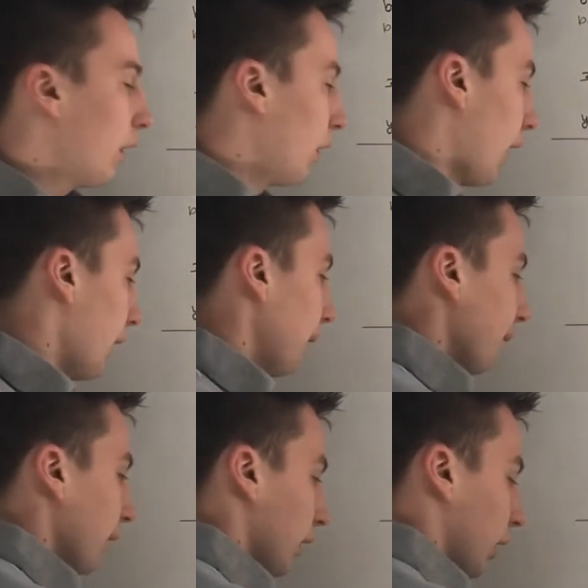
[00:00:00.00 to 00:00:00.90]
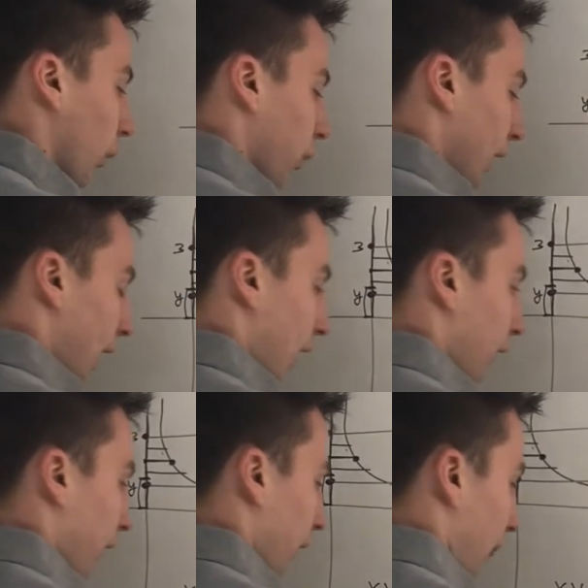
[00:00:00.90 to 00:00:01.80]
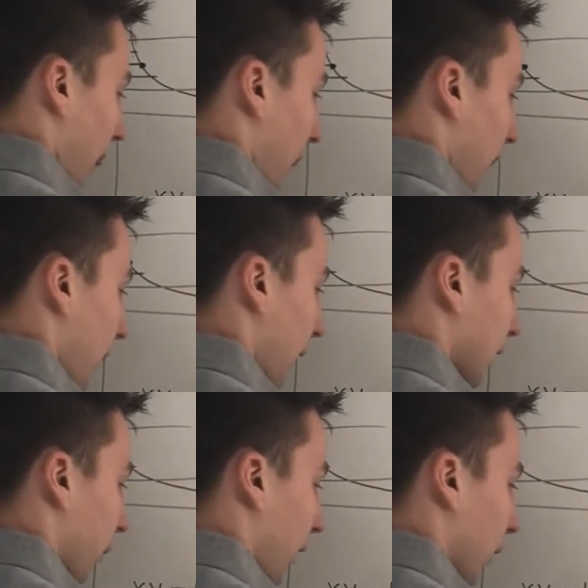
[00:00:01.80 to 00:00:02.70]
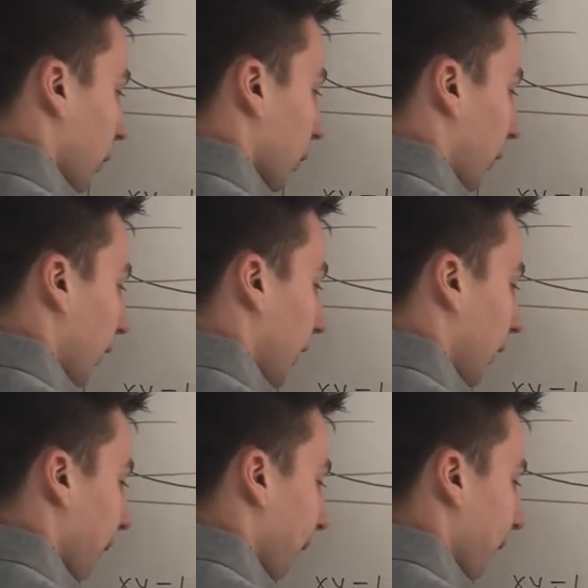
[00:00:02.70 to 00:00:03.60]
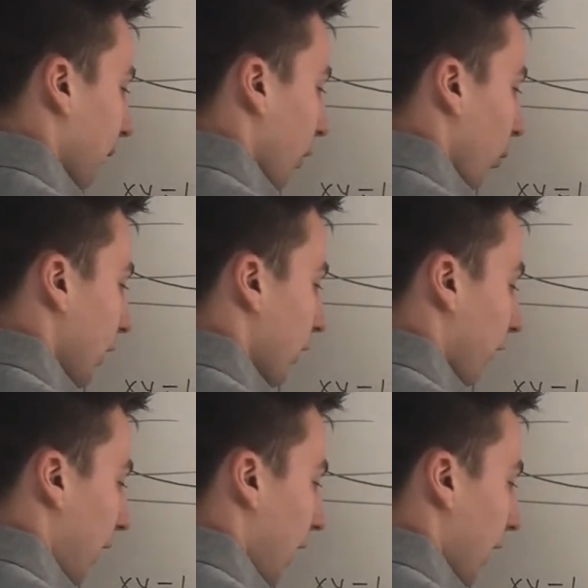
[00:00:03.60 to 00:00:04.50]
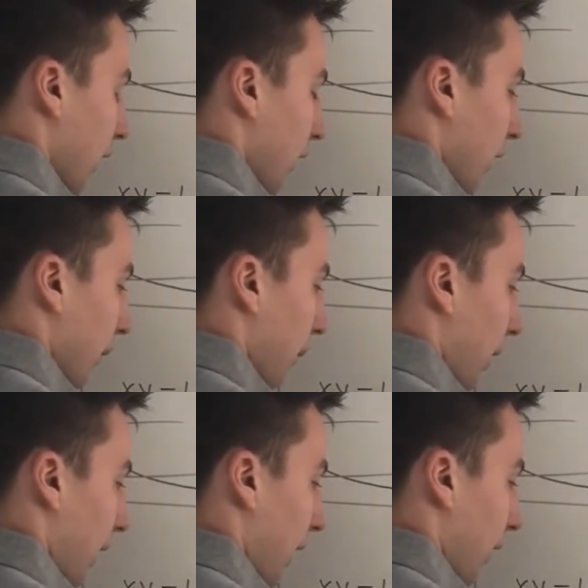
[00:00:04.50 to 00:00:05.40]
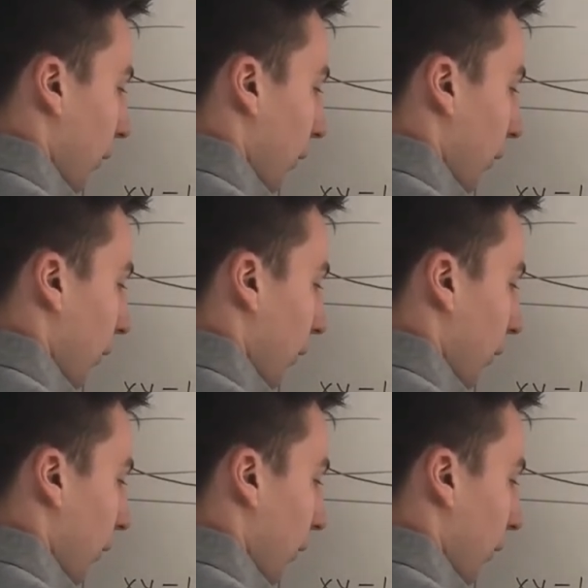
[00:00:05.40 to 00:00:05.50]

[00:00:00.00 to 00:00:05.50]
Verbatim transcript: Okay, so if we have x, y equals 1 here, we divide by,